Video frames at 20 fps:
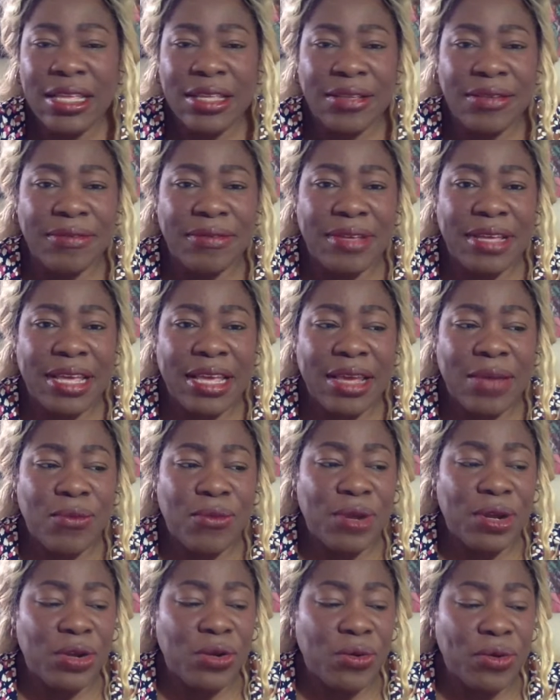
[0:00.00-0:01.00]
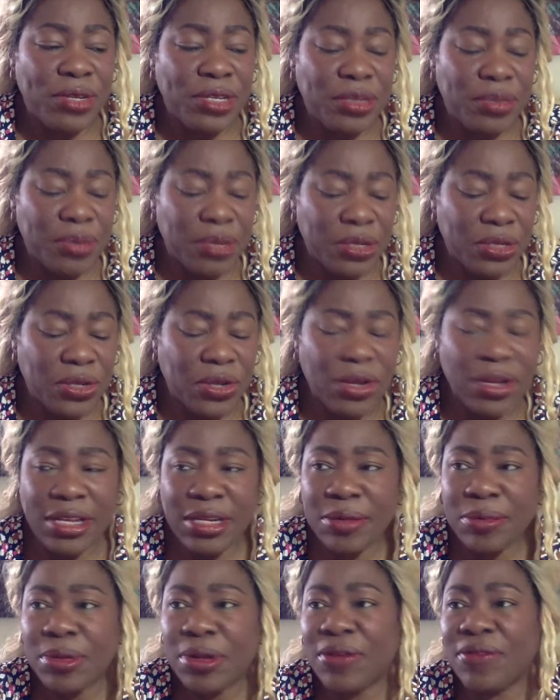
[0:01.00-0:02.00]
Okay, and we're going to be
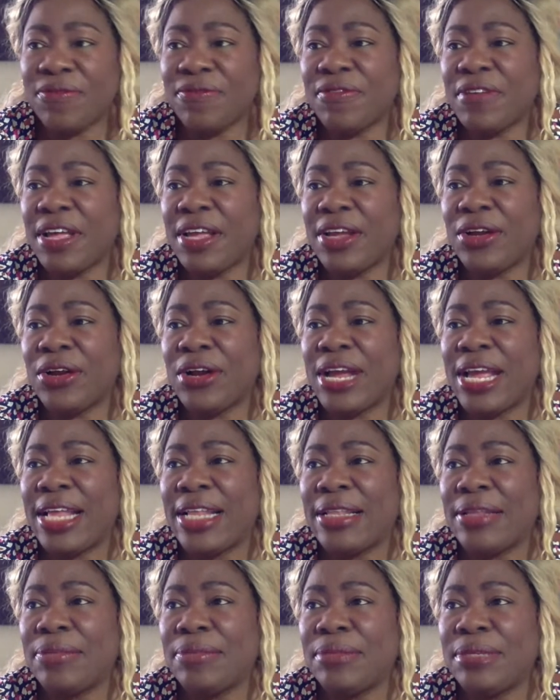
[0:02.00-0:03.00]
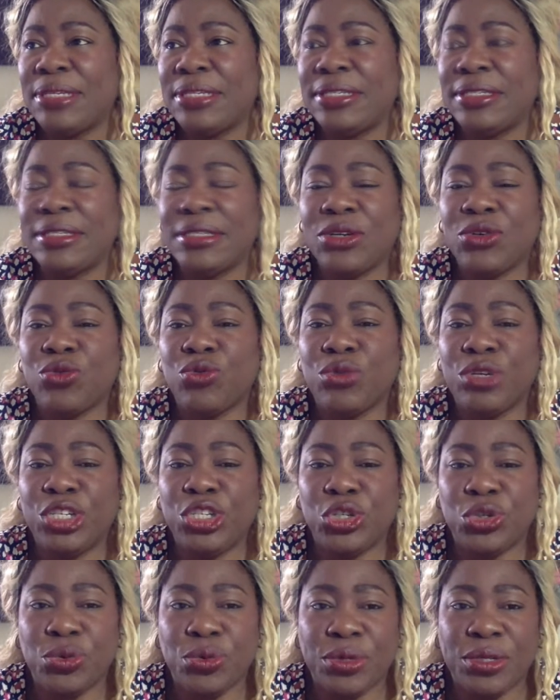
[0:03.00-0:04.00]
talking about fire element
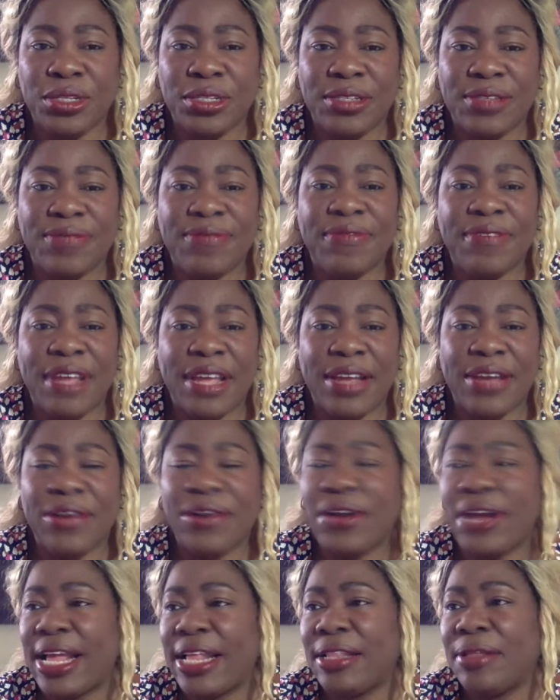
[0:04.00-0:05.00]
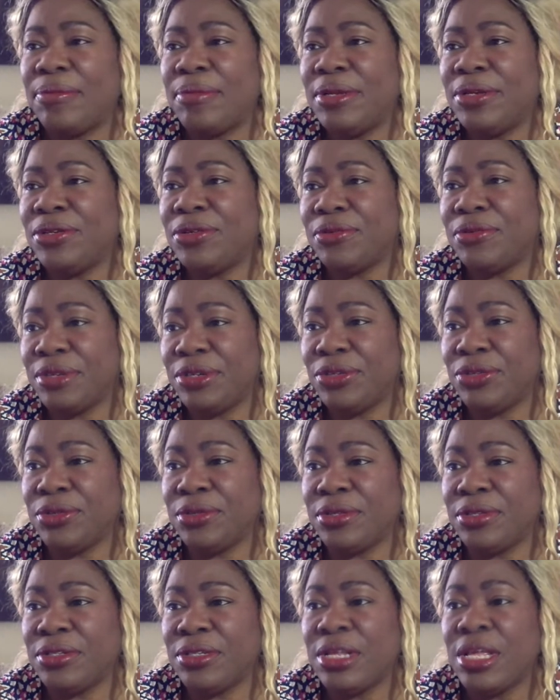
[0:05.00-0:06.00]
rituals. Fire element
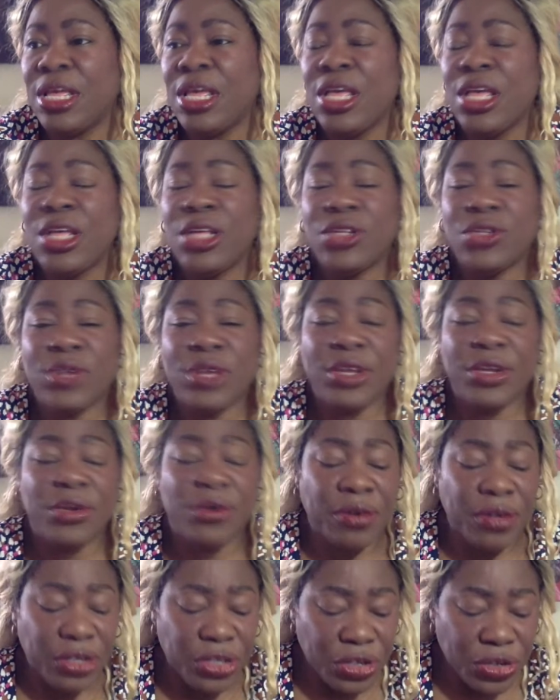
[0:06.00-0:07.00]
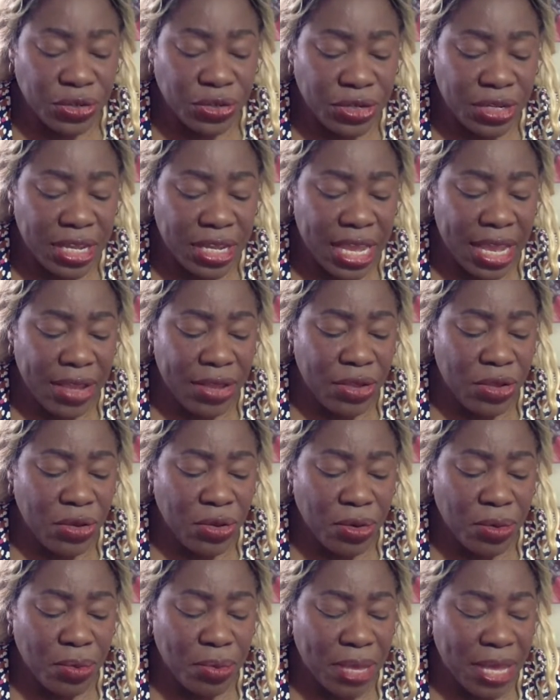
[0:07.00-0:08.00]
rituals. So I encourage you to get
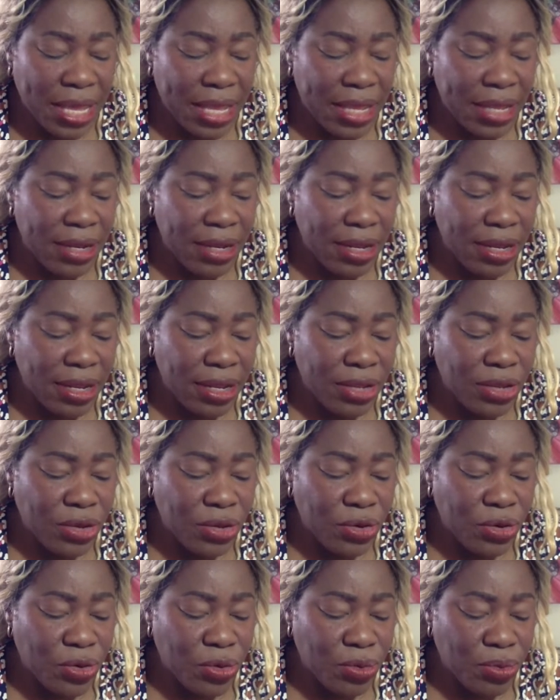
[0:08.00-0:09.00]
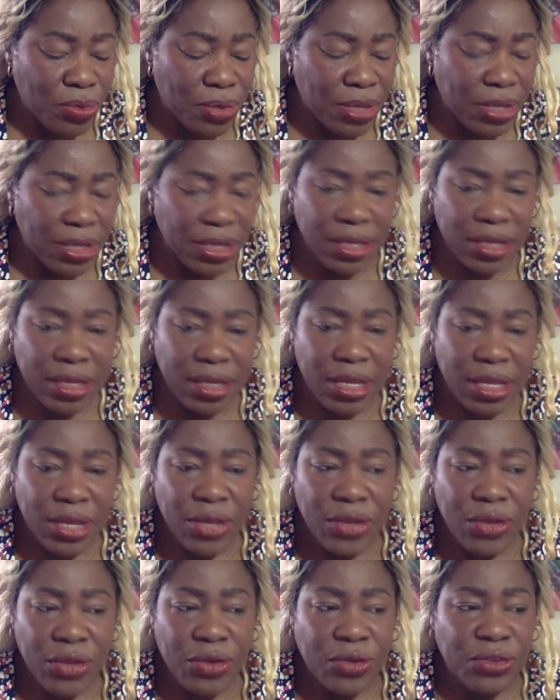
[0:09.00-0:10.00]
your pen and your notebook,
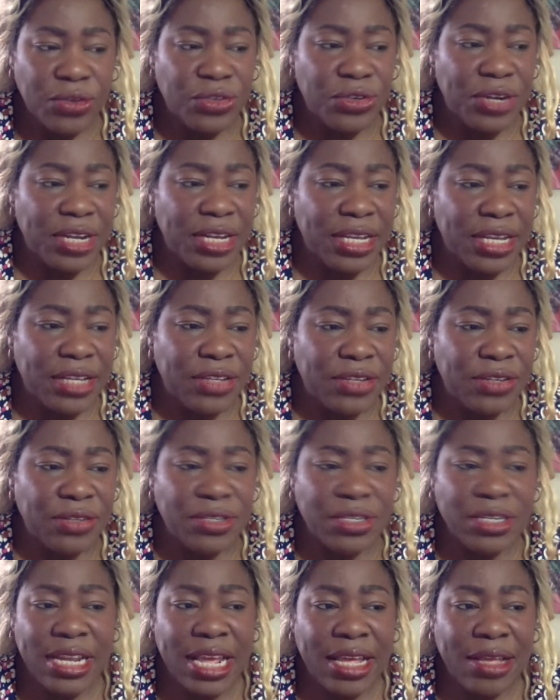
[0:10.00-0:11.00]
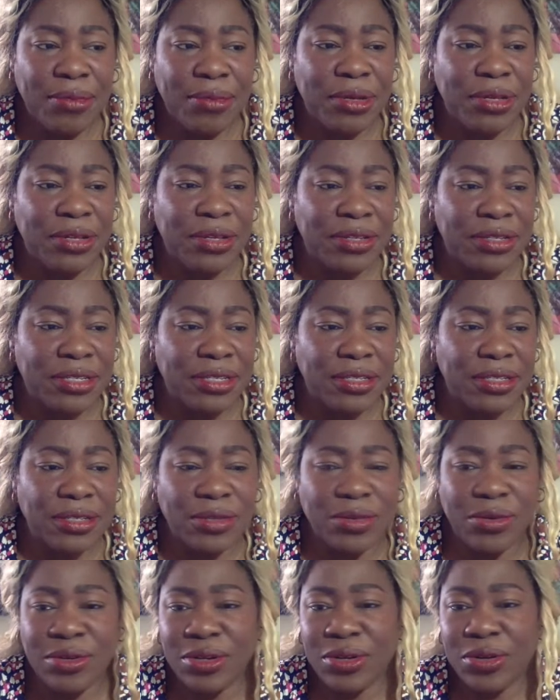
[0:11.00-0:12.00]
your drink and your snack, because this is
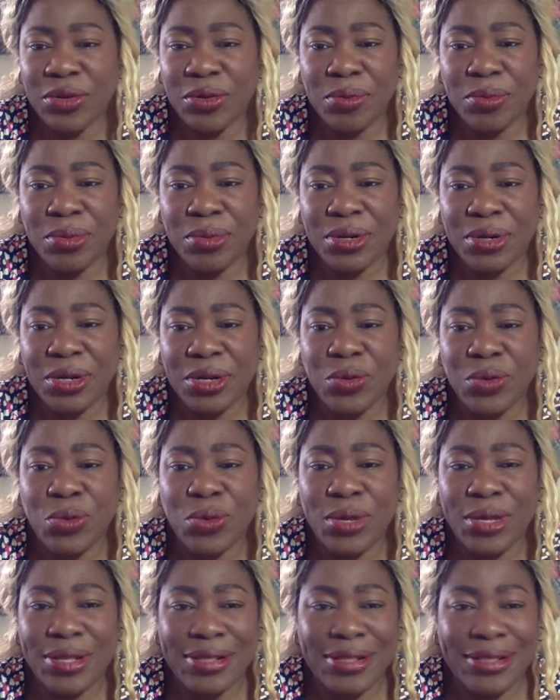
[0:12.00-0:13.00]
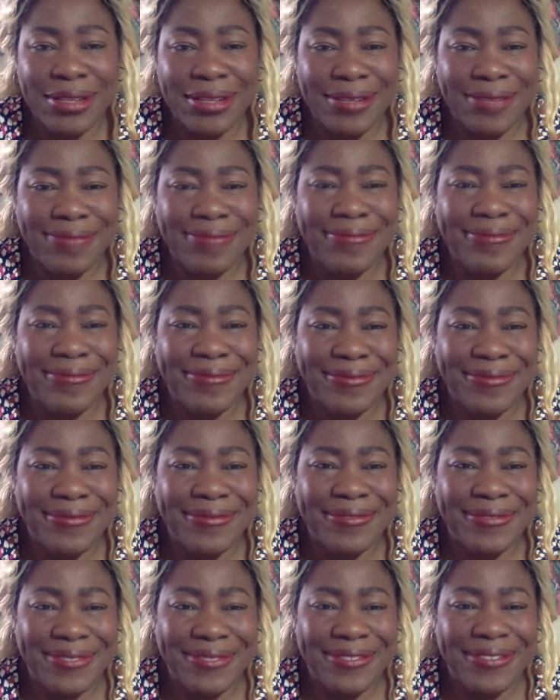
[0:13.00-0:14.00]
going to go pretty quickly.
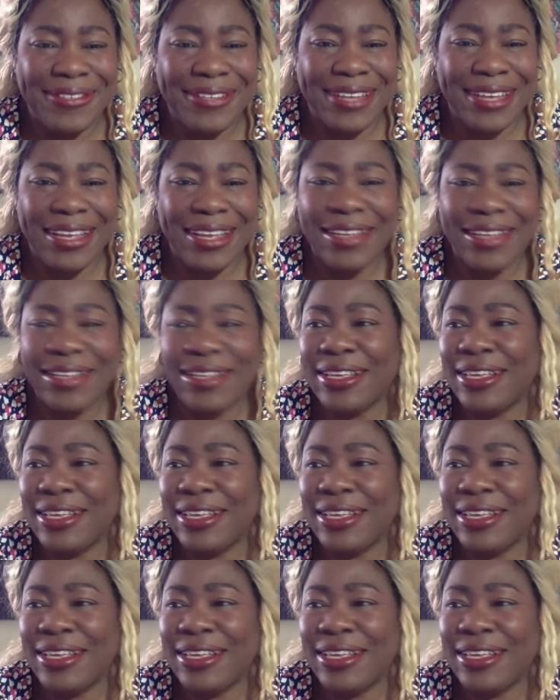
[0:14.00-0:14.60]
Okay.